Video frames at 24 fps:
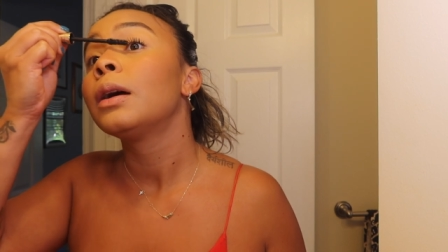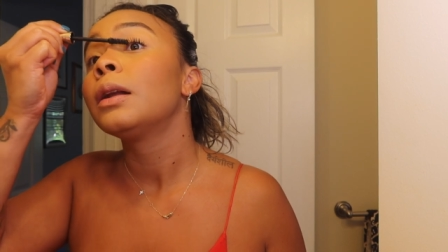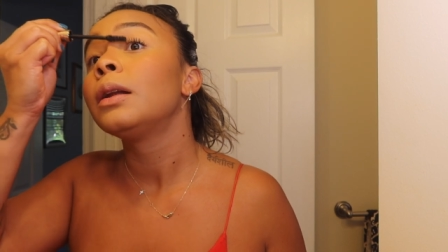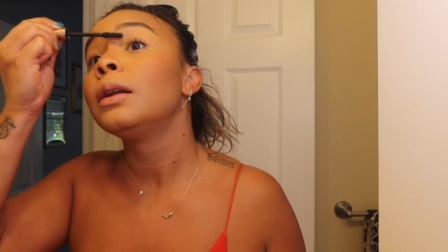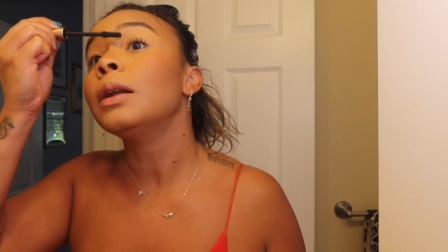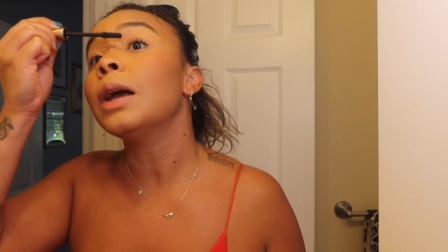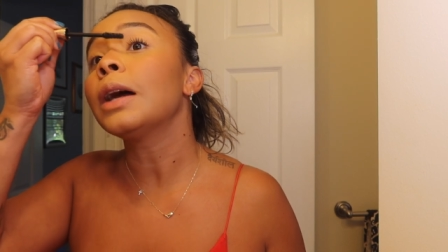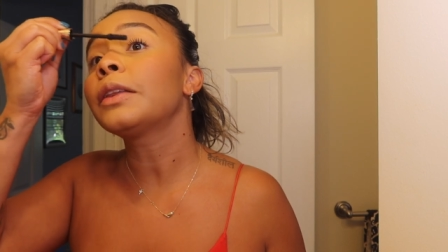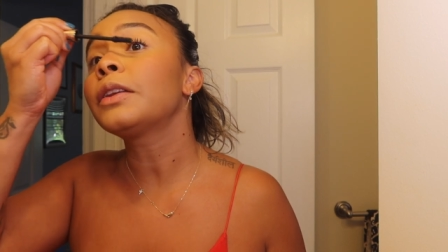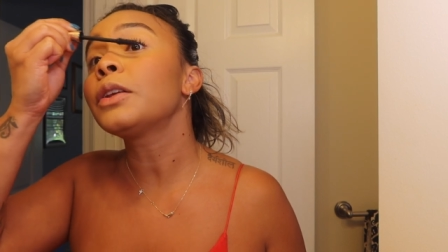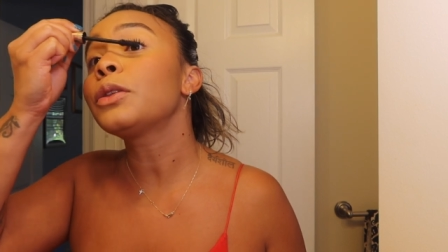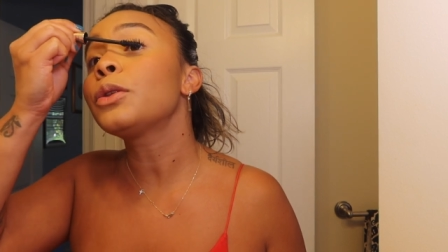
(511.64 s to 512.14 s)

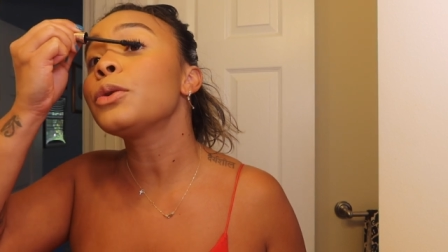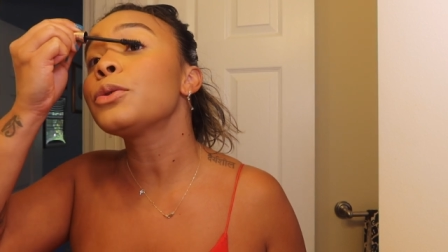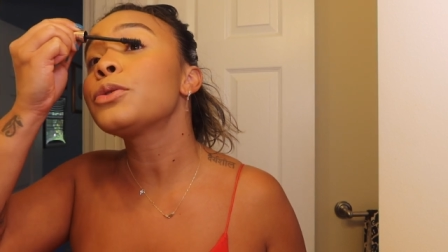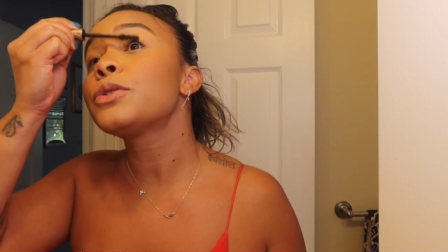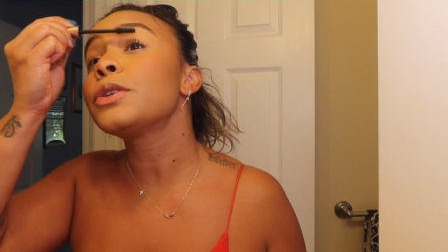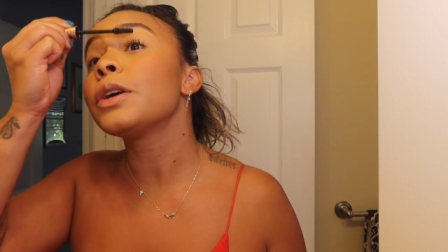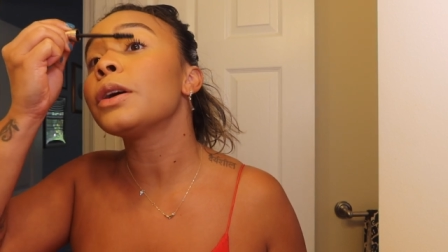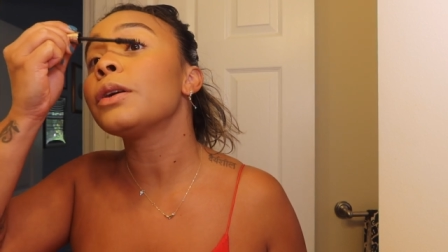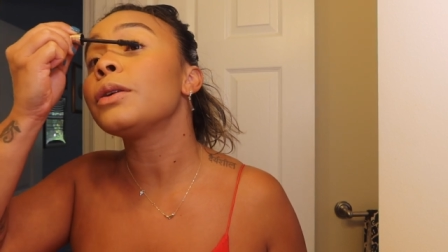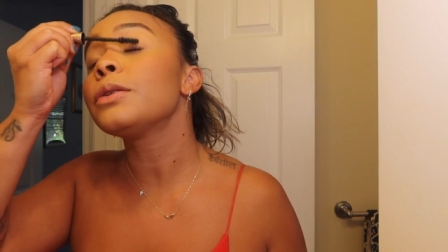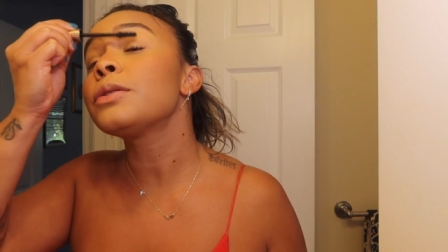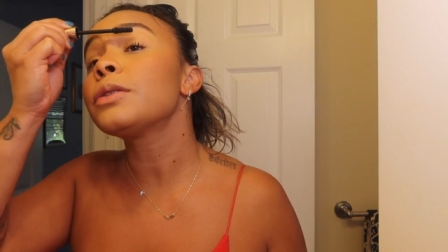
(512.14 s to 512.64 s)
not that
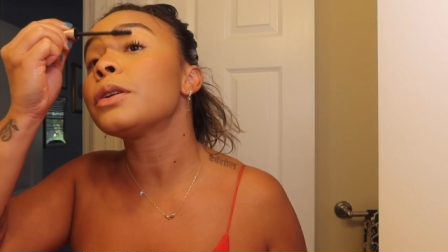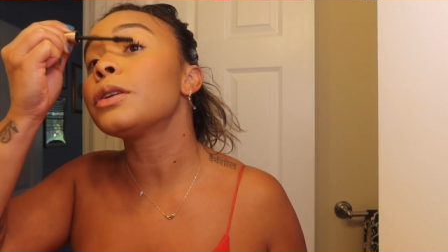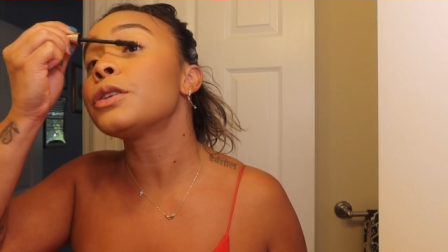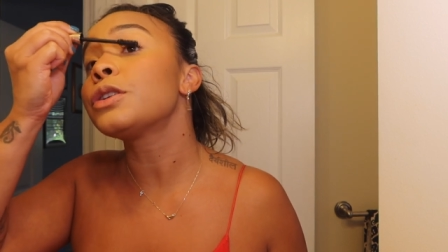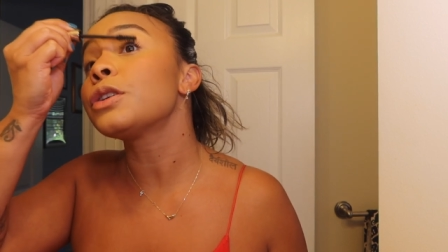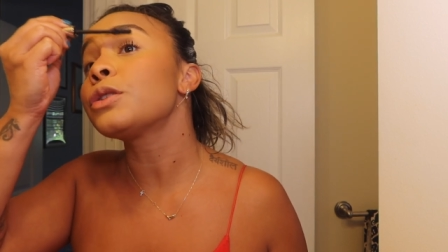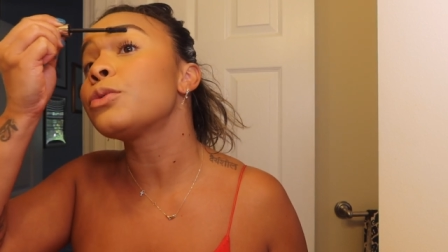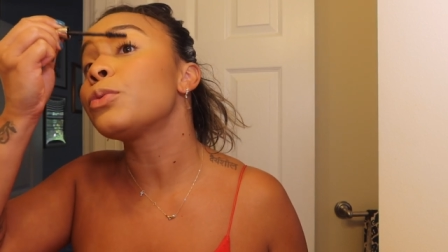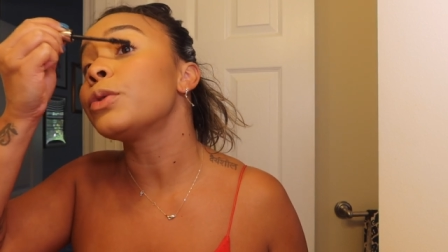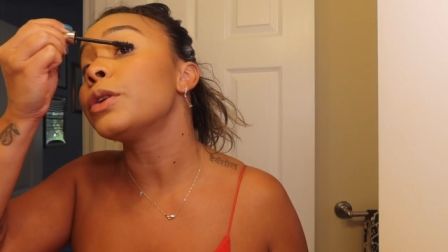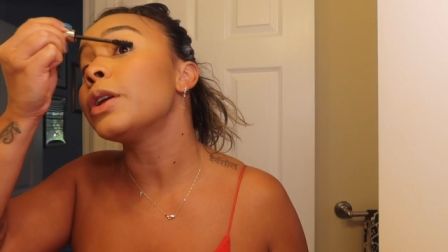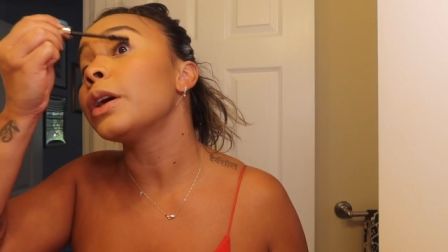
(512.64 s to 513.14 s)
those sales are
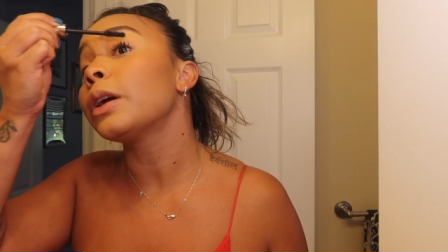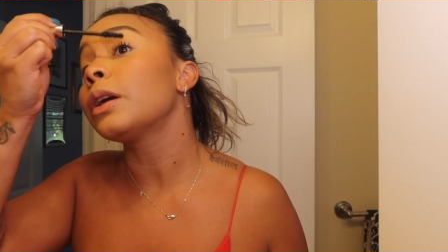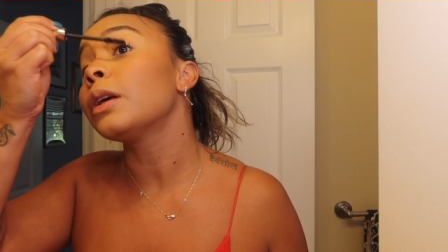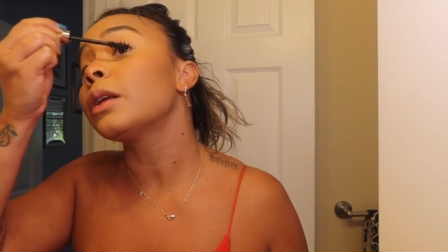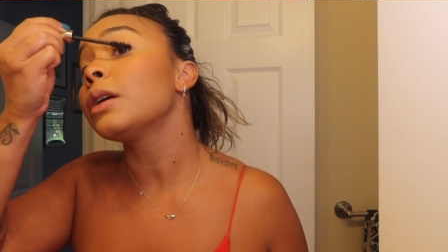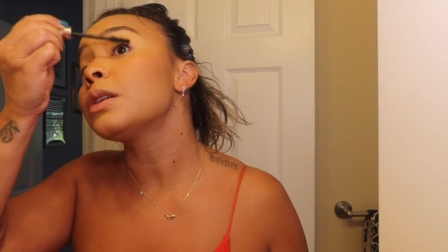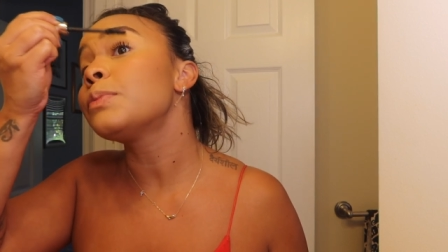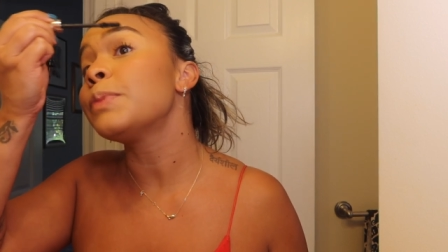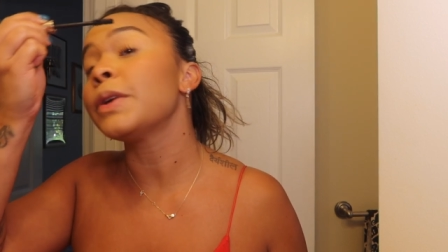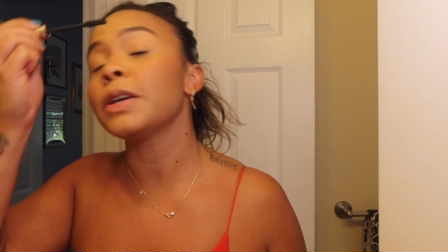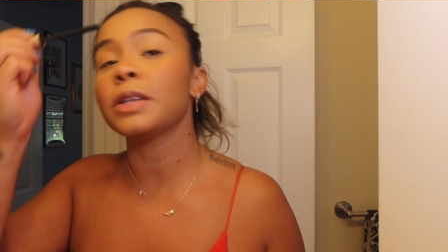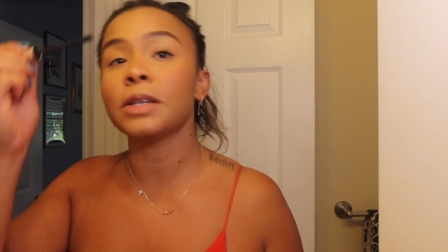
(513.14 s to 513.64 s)
just
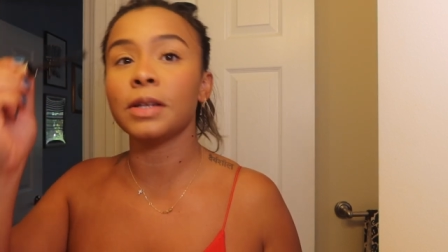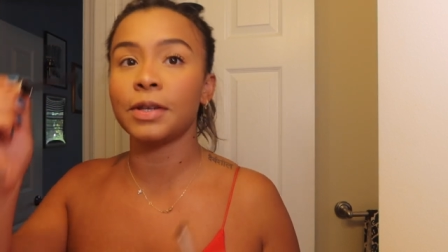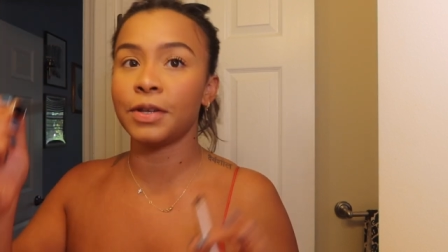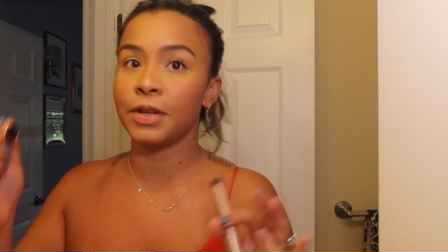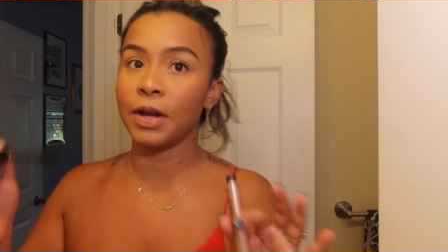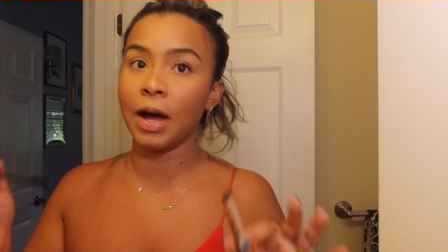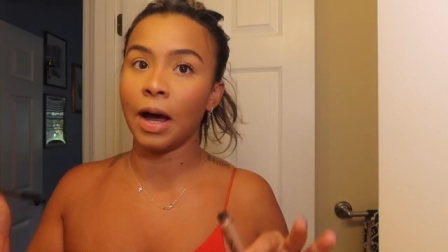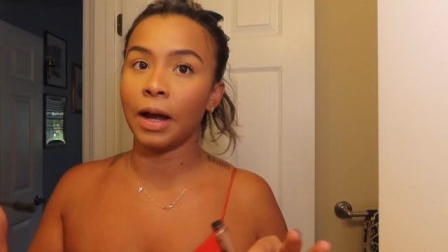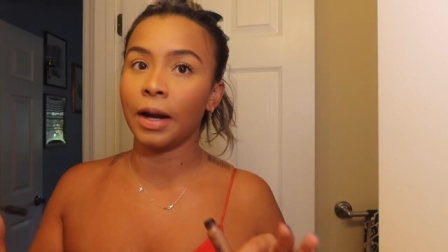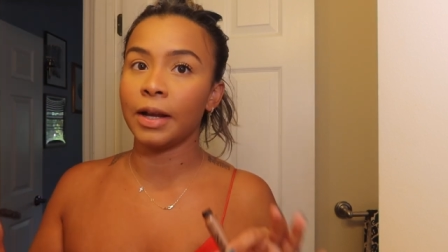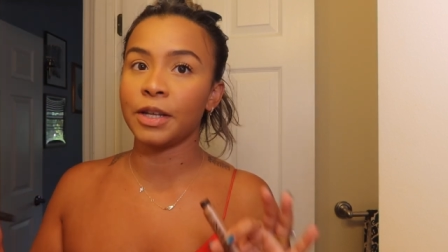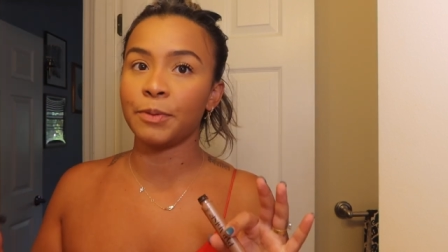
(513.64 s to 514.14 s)
ridiculous because it's
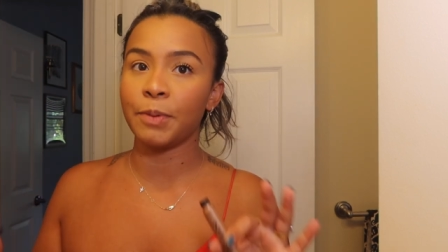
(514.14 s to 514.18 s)
not,